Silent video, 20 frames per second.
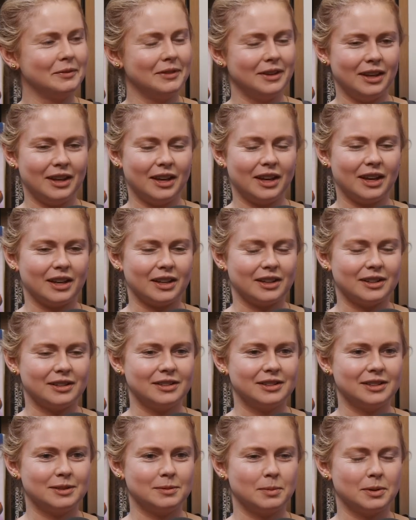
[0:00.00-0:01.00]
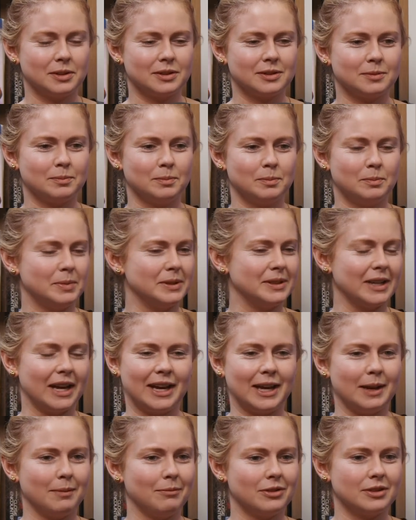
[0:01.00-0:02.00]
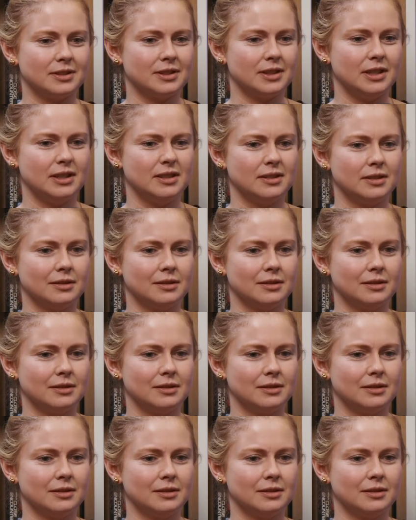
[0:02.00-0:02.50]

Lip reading: Yeah, she puts bizarre emphases.